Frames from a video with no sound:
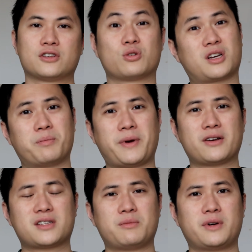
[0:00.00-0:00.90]
So
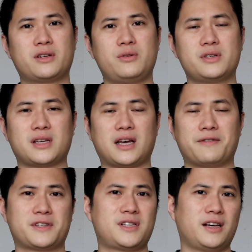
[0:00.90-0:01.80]
compare someone who is a
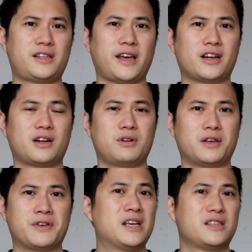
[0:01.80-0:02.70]
facilitator
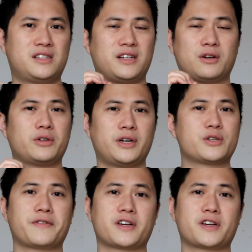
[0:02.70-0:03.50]
with 0 years of